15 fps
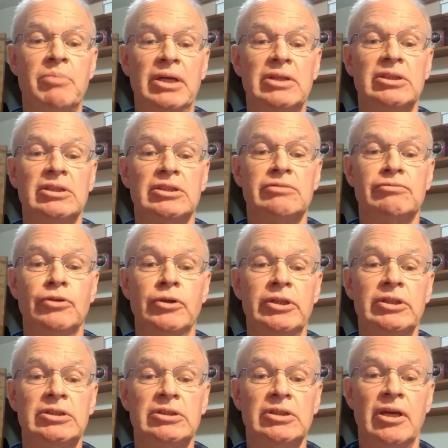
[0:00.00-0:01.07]
patients
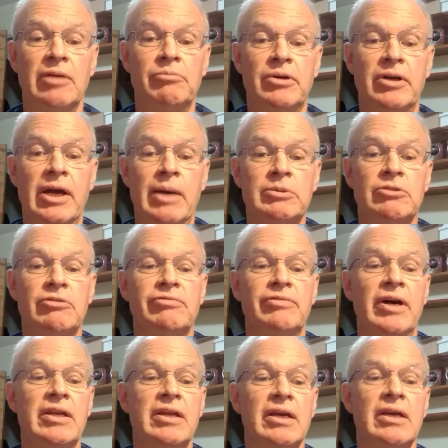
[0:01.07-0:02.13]
voice and perhaps
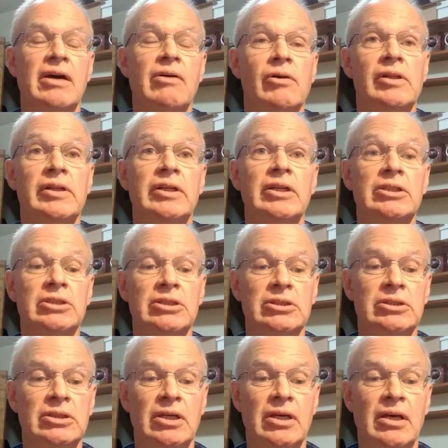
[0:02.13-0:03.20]
refining how
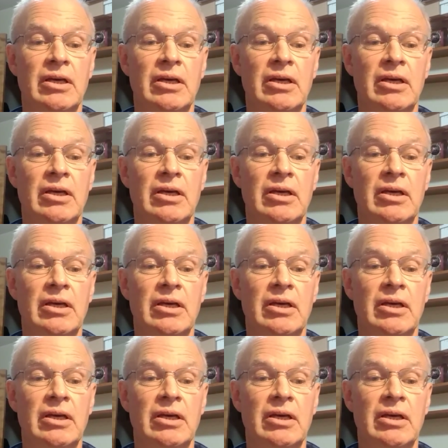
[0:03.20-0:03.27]
clinicians